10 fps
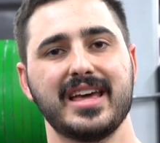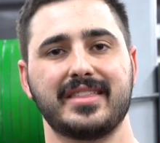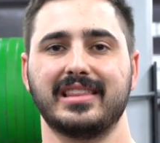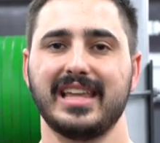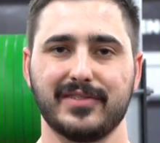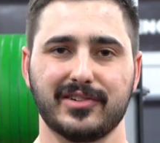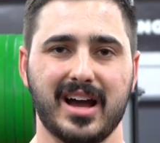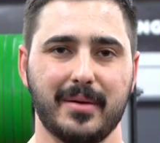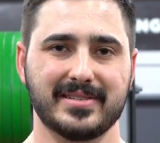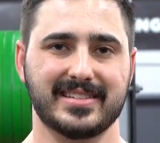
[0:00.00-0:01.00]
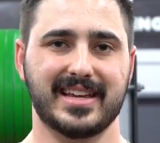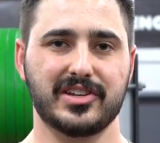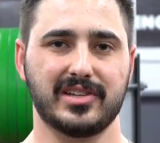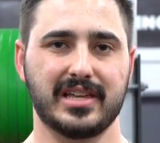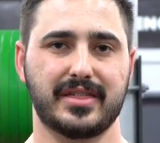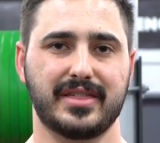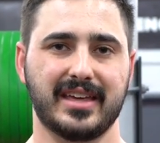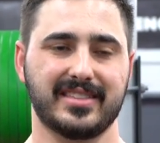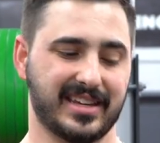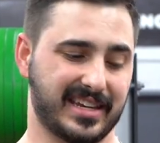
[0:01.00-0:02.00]
The lever arm is essentially the
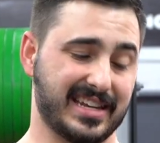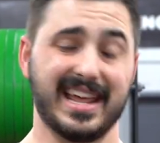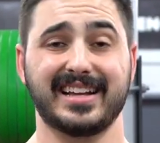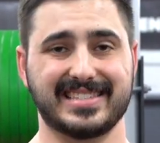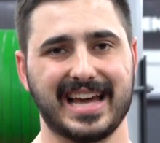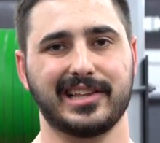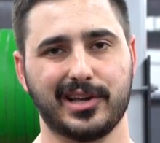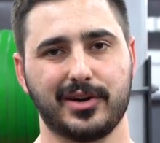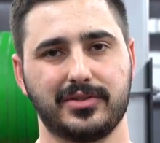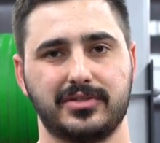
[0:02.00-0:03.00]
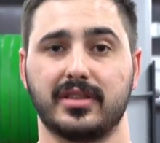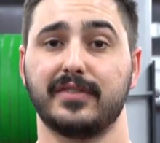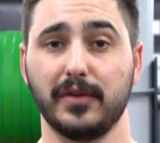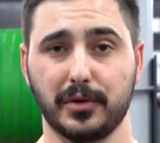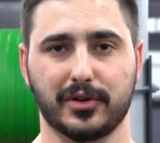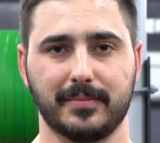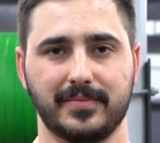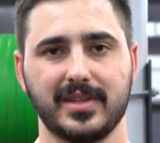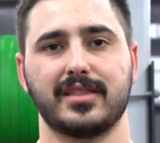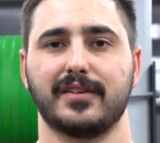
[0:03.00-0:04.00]
thing that connects that load to the fulcrum.
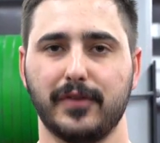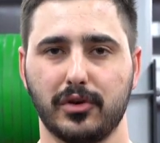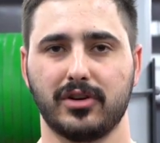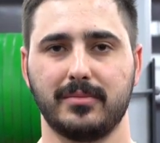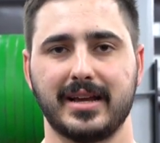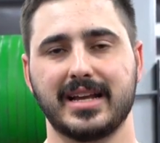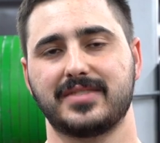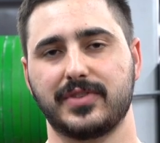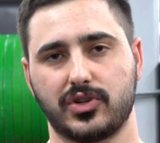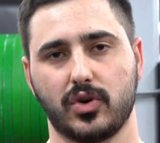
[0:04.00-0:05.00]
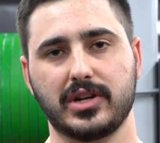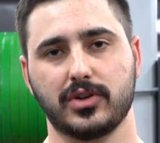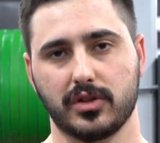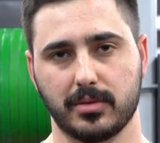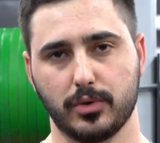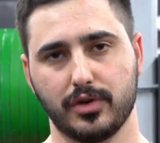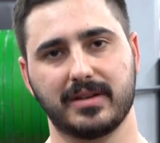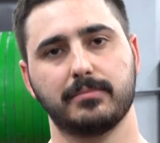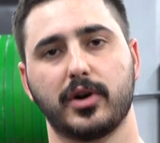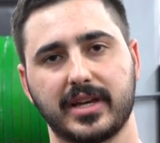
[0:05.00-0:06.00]
The fulcrum is the joint or the
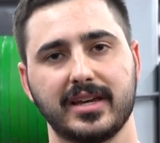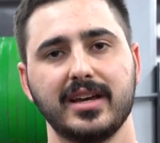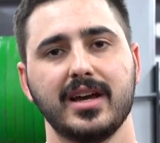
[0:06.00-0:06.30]
moving body.